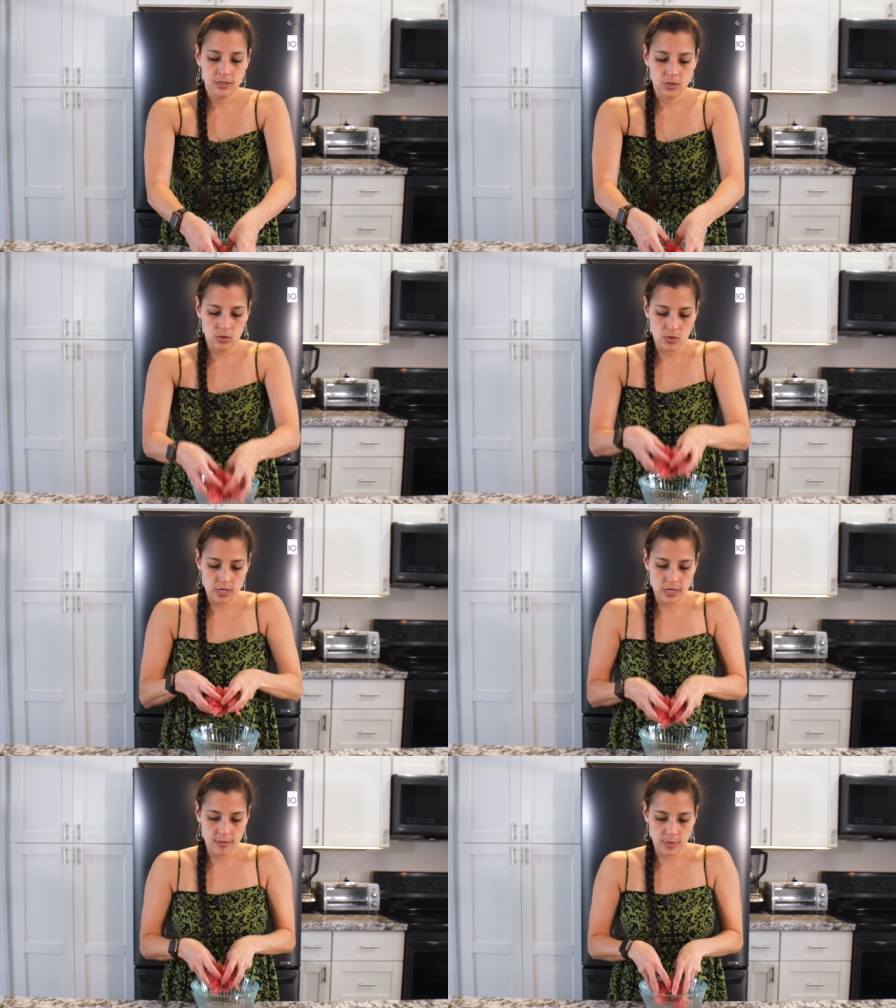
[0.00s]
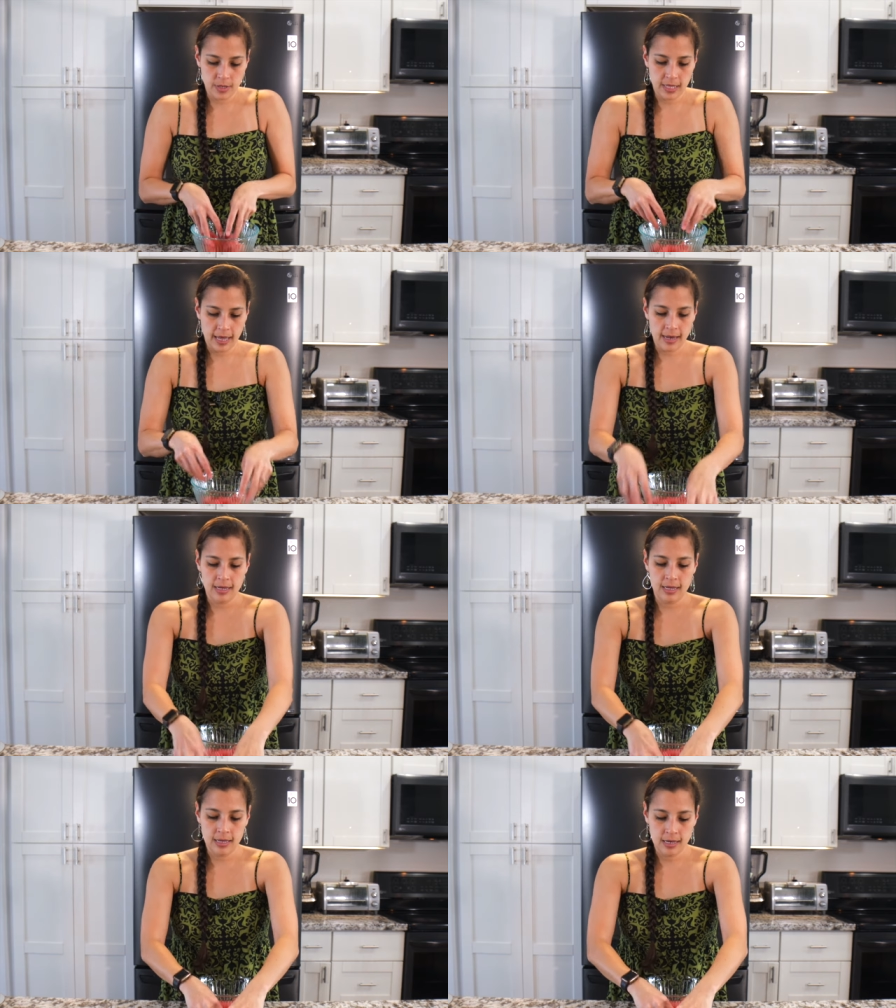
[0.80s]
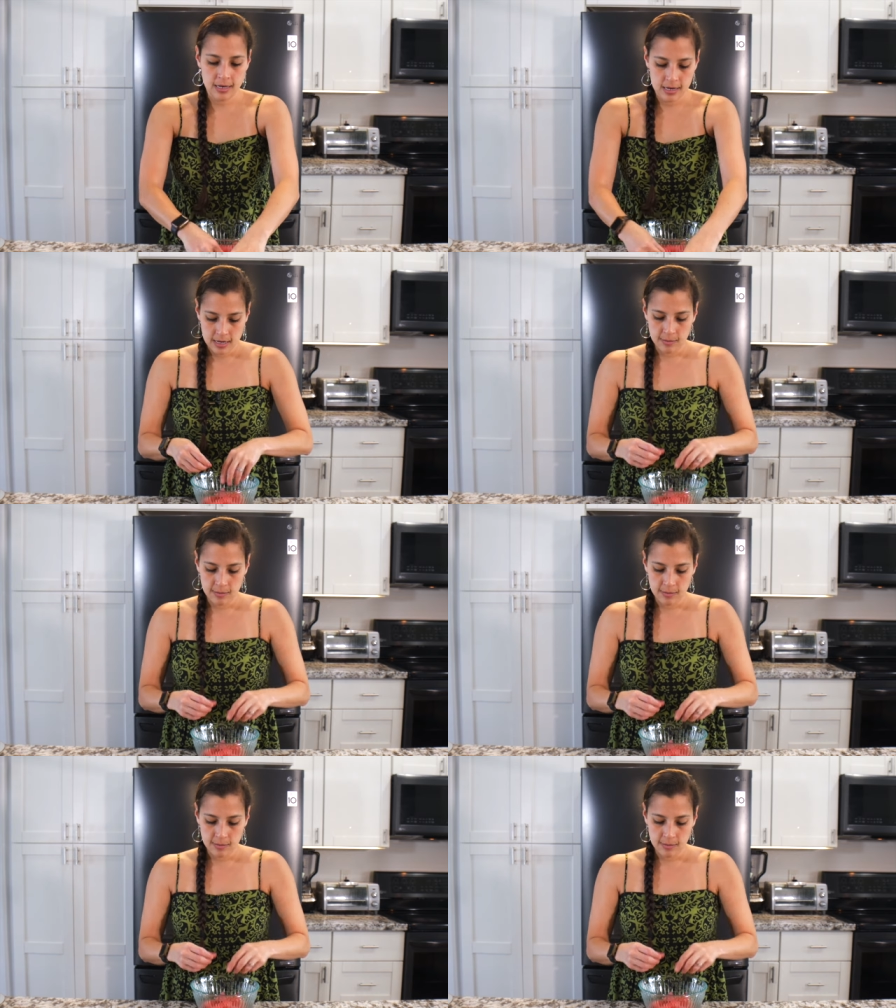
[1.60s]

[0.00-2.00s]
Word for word: So go ahead and put that in.